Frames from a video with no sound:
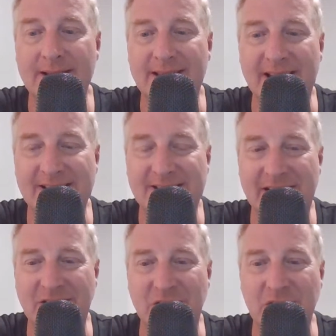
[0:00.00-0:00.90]
Yes,
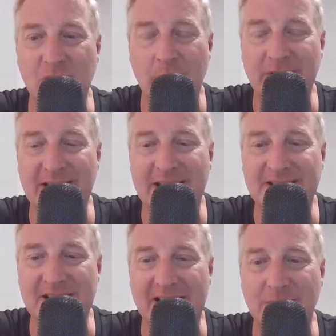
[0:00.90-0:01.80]
I know you want me to get a
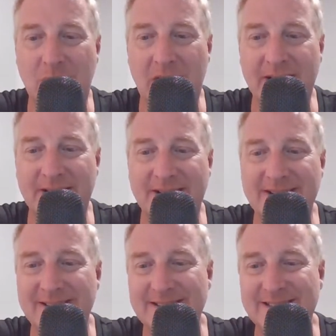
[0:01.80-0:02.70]
second monitor.
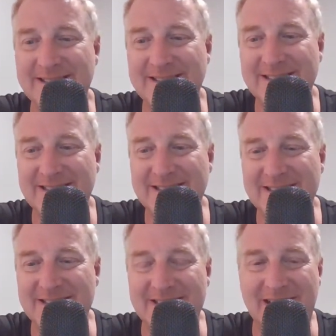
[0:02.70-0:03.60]

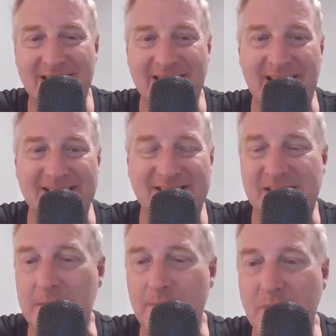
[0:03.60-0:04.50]

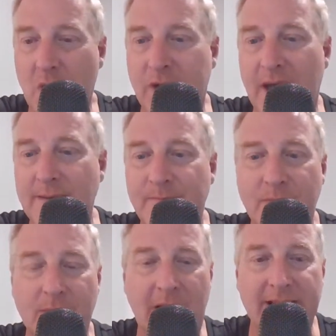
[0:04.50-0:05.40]
Yes. Okay.
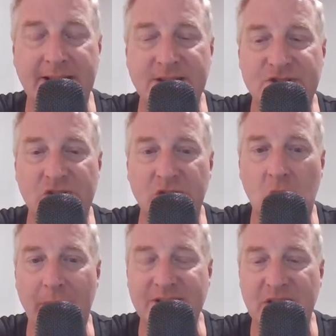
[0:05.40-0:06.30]
I like digital
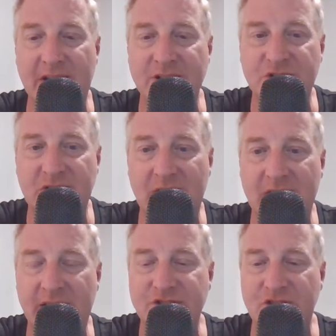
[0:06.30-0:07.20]
nomads in Asia and
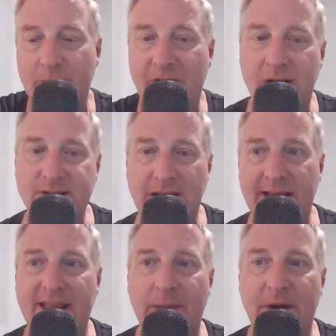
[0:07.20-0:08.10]
in Asian Americas. I
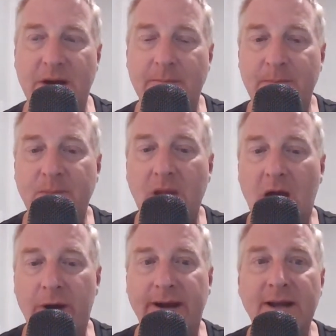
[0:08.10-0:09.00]
like that better.
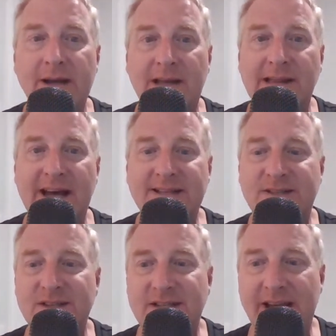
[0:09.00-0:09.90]
All right.
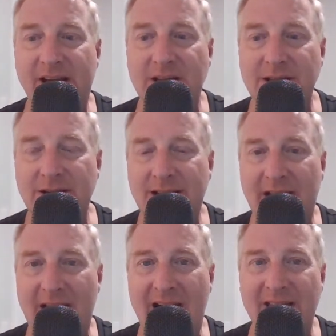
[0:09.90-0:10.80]
Let's take a look
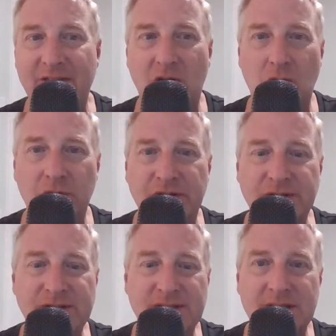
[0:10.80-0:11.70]
at the
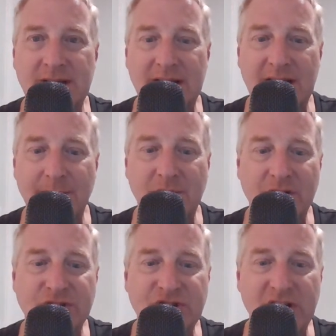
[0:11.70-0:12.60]
holders. I'm going
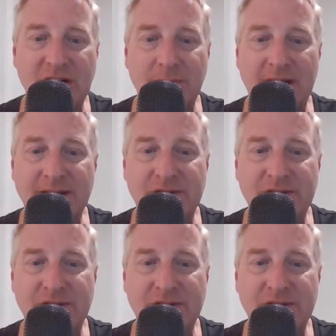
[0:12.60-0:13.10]
to share my